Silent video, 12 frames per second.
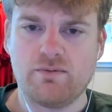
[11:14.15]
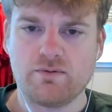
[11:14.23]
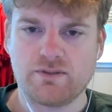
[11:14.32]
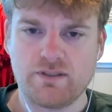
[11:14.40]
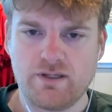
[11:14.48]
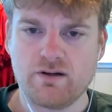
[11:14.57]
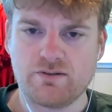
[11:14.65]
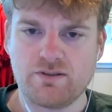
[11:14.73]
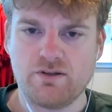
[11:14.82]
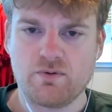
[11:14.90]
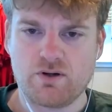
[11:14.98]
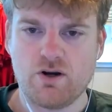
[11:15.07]
There was a year or
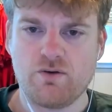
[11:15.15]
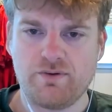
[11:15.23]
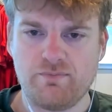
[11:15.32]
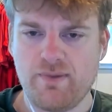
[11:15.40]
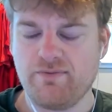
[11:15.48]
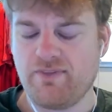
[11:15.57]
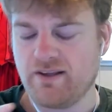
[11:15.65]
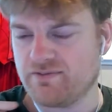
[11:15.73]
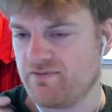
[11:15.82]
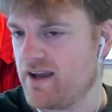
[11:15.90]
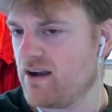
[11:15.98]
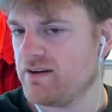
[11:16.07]
two where COVID made things
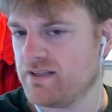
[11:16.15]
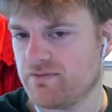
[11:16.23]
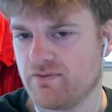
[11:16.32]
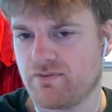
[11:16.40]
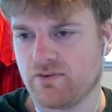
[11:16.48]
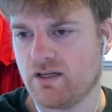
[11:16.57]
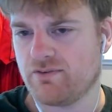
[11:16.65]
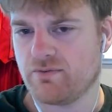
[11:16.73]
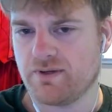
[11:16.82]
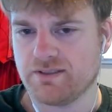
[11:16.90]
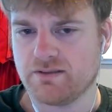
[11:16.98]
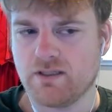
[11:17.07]
very different for a lot of
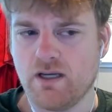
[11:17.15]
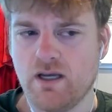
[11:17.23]
different reasons.